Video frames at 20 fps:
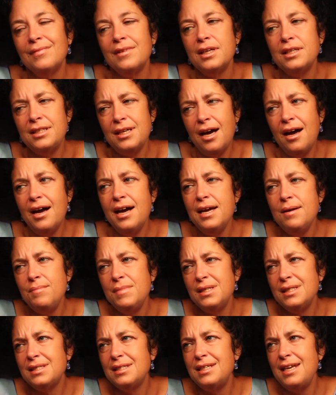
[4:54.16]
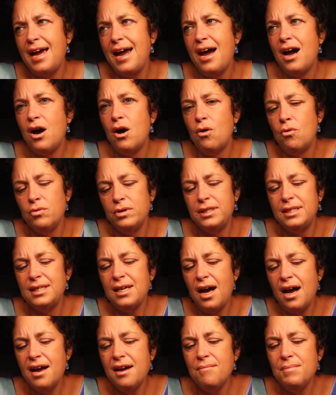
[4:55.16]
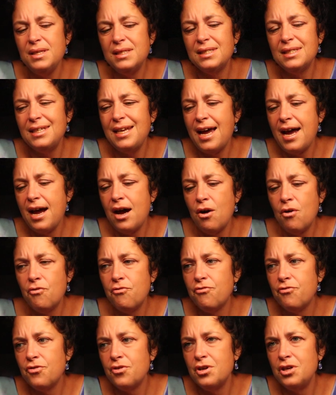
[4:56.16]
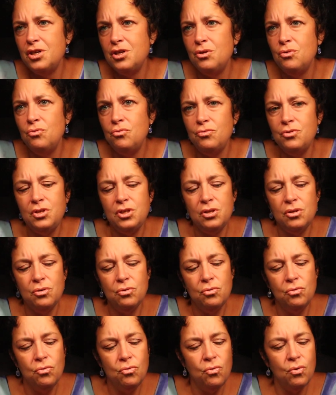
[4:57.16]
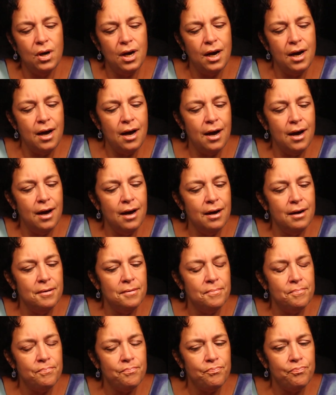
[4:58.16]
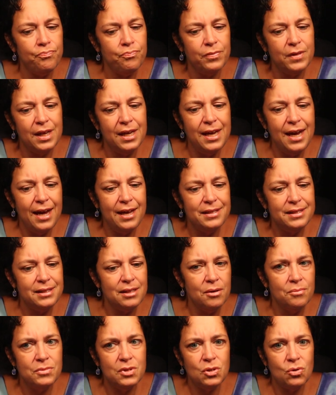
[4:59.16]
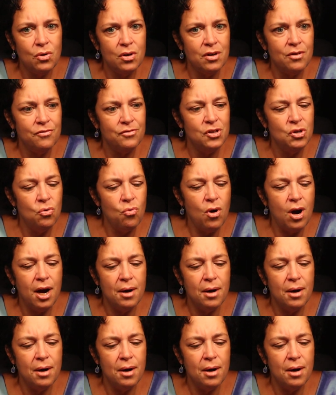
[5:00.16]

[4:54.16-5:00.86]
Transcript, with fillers: The time is now. Time is now for you to uh, get some sort of new